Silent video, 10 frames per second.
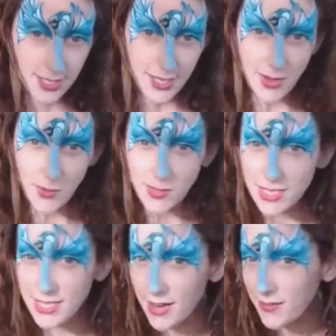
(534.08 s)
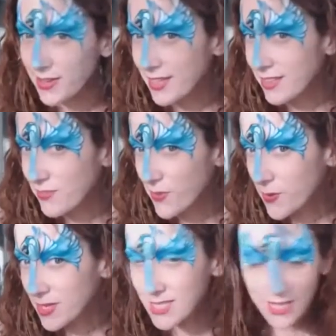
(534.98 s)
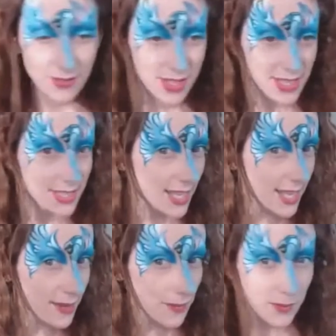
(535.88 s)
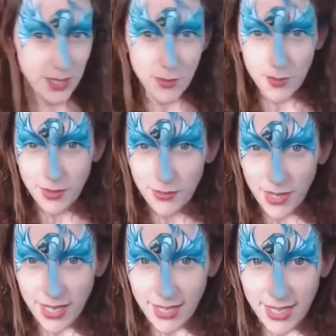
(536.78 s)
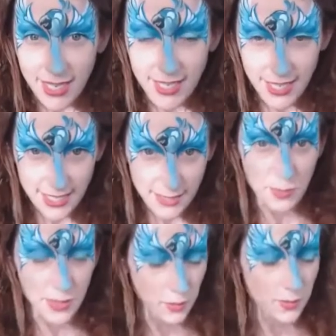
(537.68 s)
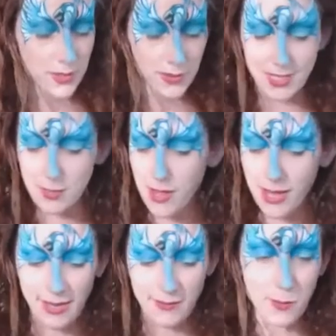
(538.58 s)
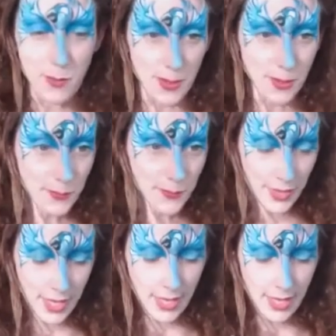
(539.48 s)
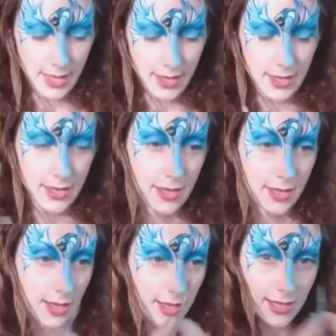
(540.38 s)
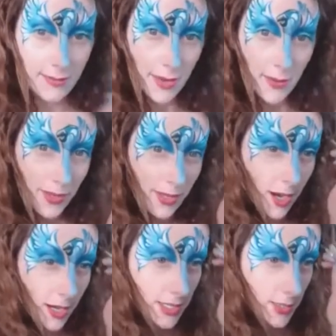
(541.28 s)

because the nose is not really the focus of the design, but we don't want to forget that it is blue, so it's the body of the bird. I'm going to make a real